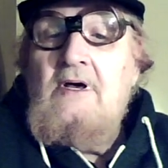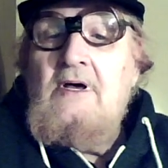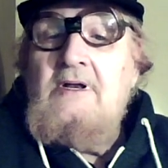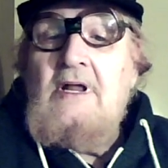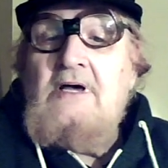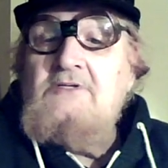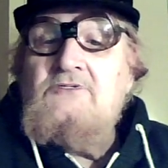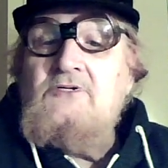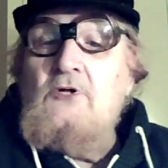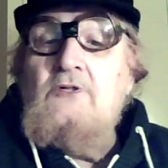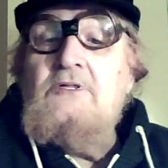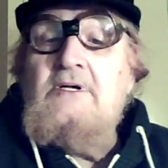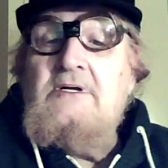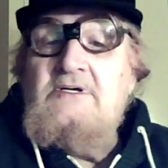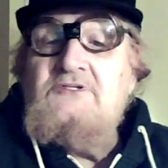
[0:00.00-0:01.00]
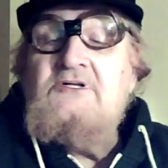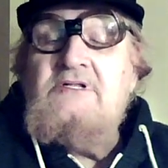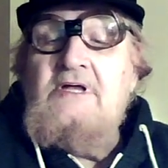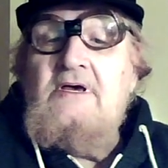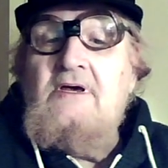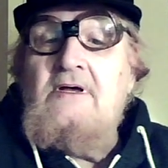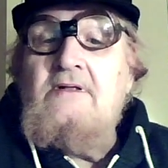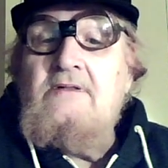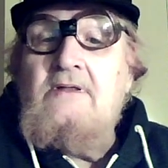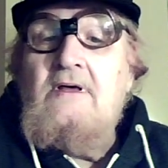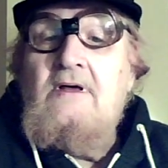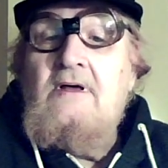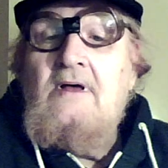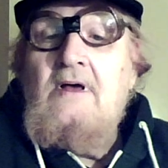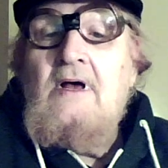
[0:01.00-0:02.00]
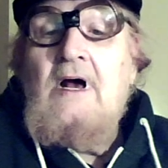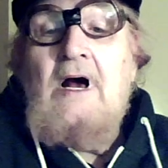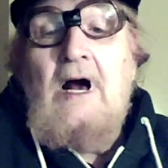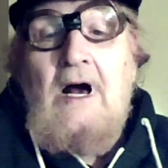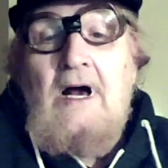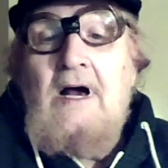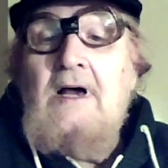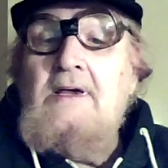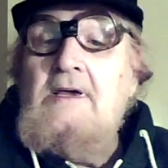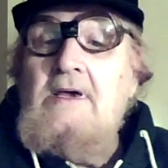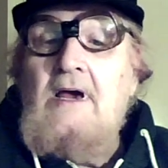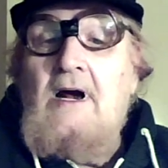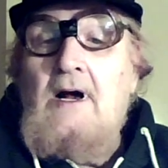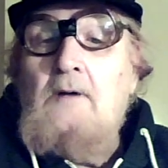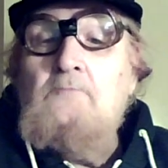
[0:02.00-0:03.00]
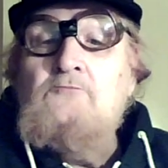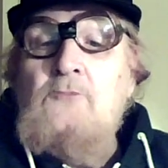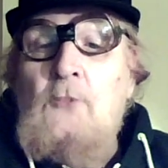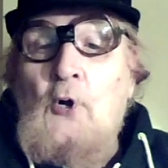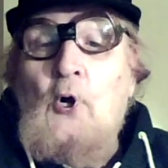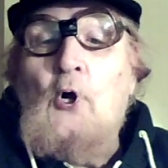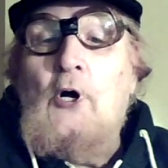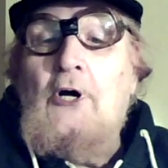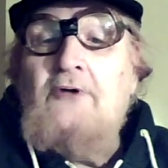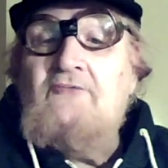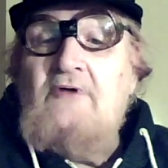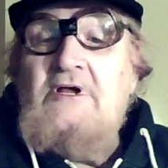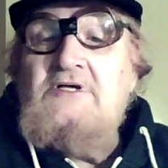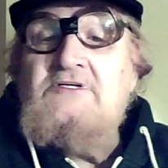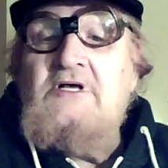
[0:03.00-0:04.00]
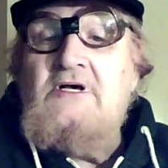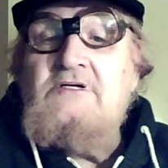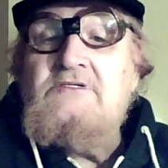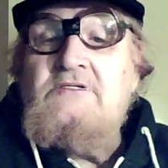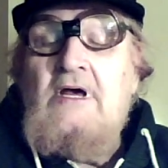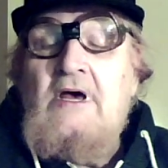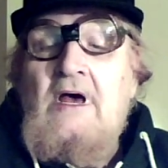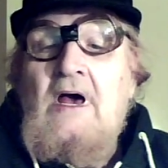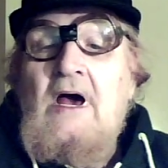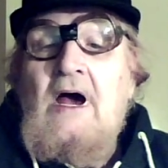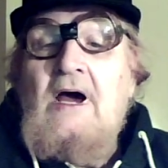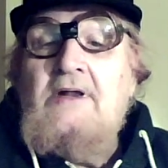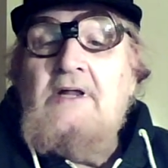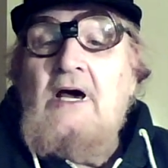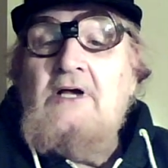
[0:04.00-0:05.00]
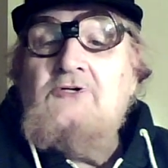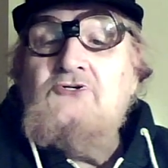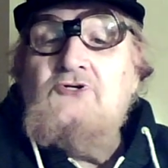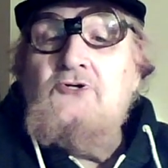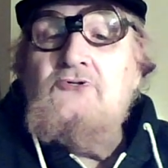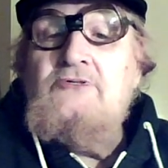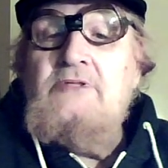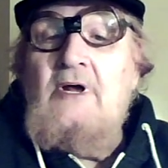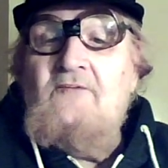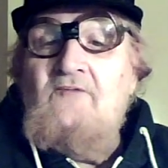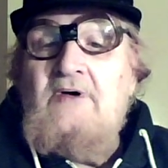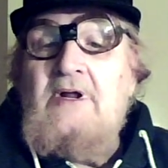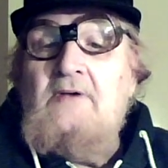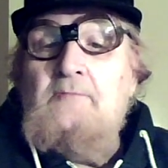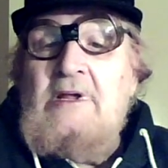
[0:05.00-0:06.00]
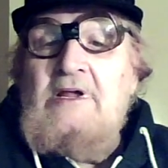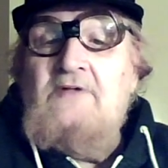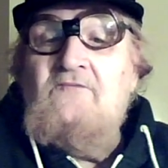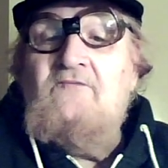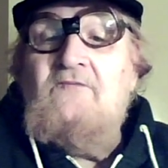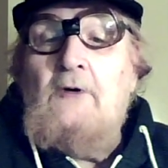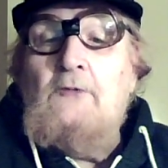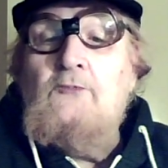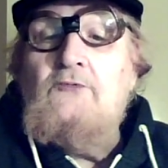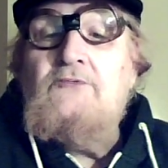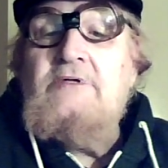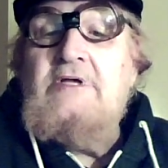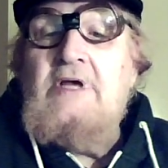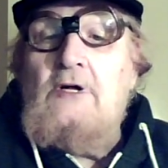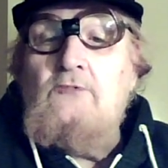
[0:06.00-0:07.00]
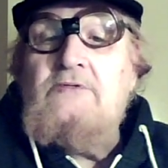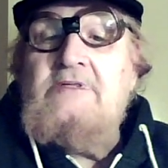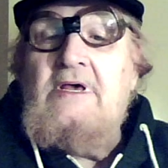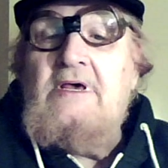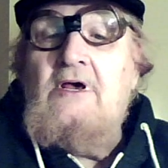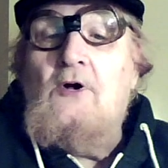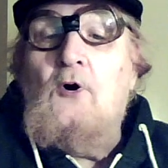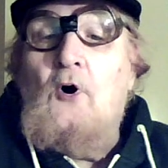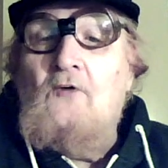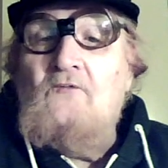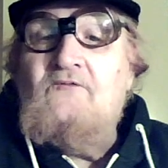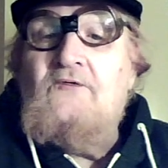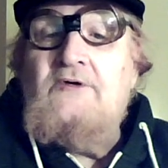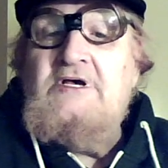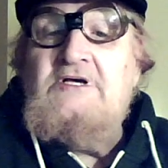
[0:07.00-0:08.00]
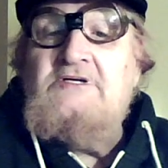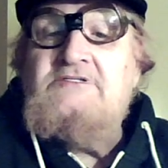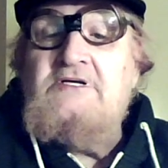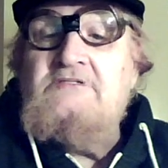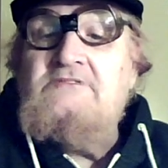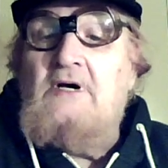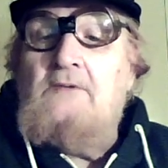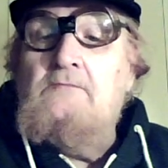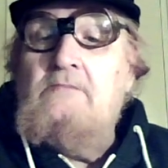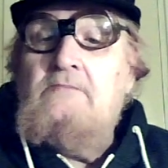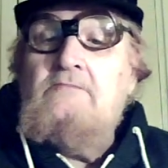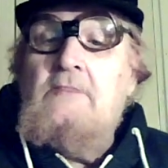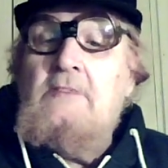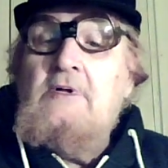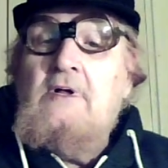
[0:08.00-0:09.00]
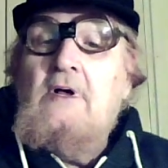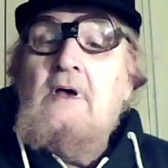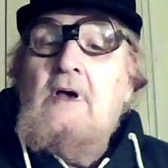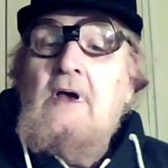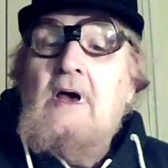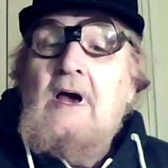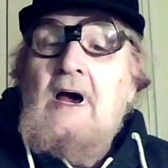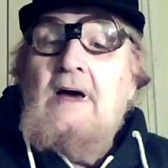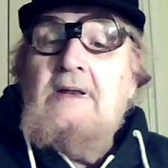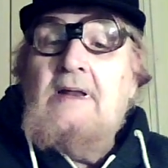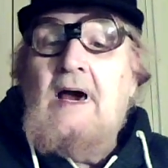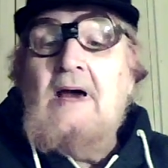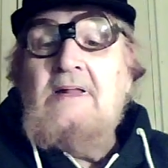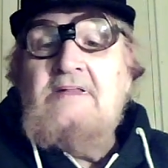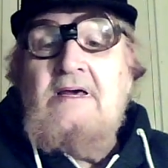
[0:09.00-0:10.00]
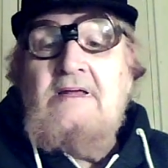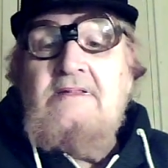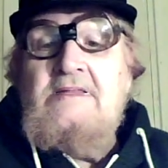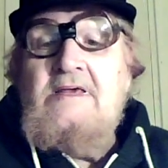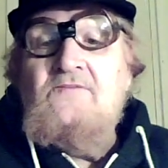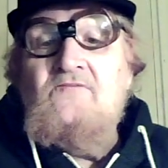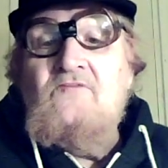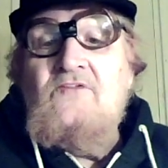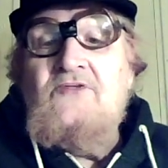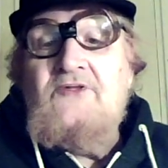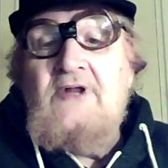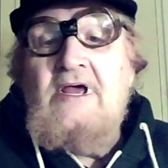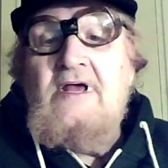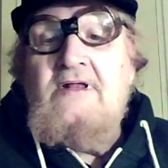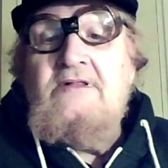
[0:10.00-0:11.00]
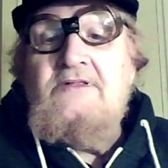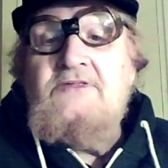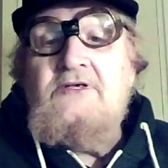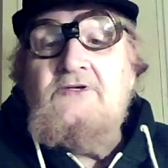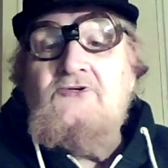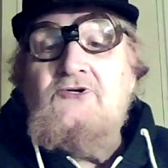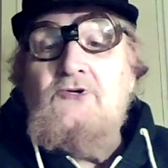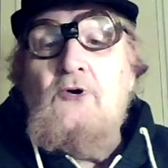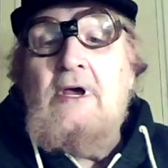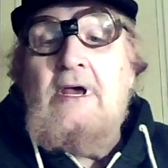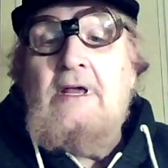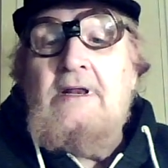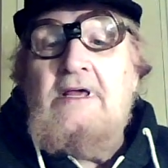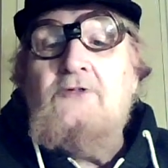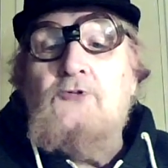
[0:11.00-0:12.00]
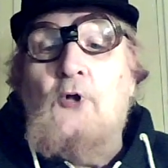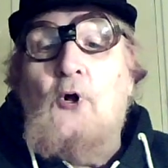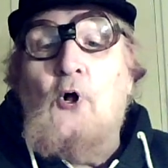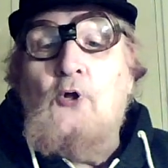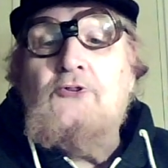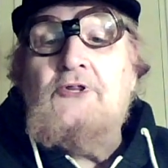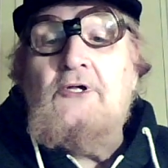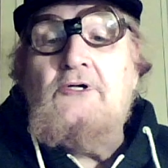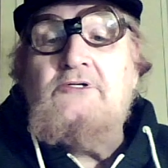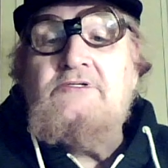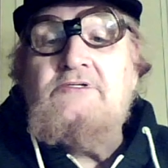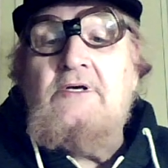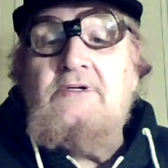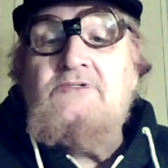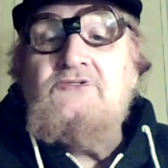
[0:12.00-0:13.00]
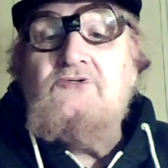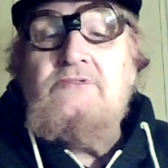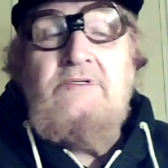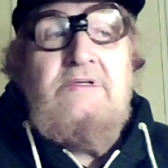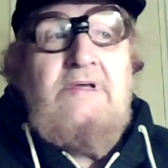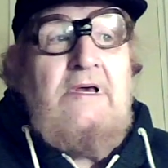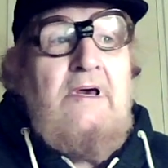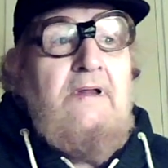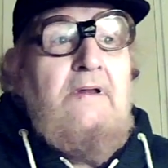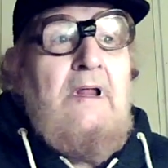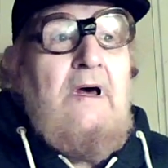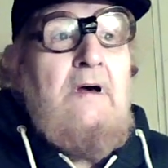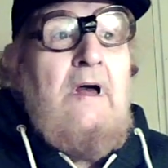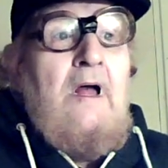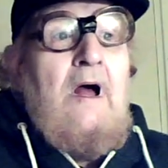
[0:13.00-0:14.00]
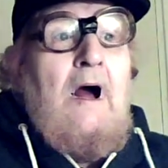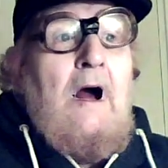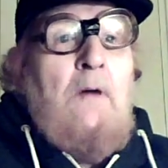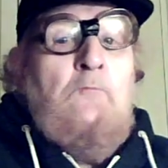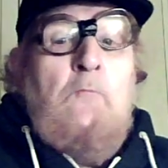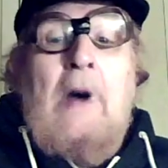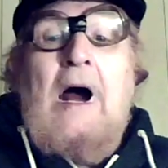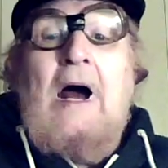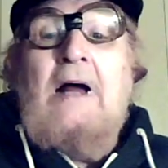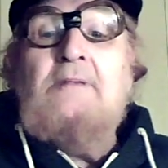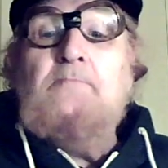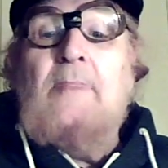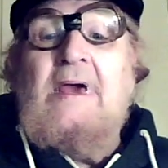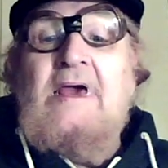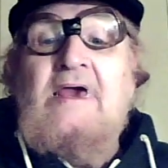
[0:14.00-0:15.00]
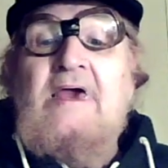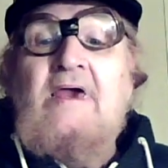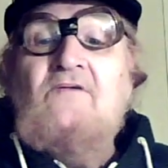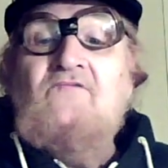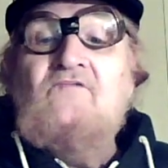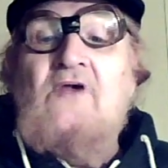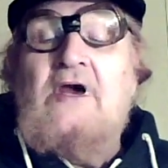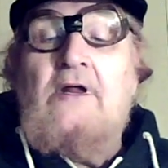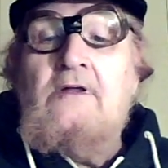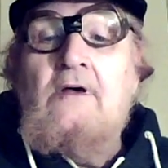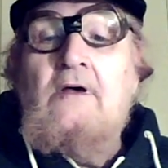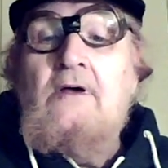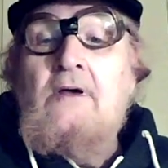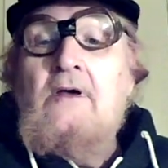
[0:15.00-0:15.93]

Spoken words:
And that's all there is to it. I am not a racist, and I should never have been found guilty of racism. And I didn't even threaten to shoot any doctors that's getting a mad behaviour.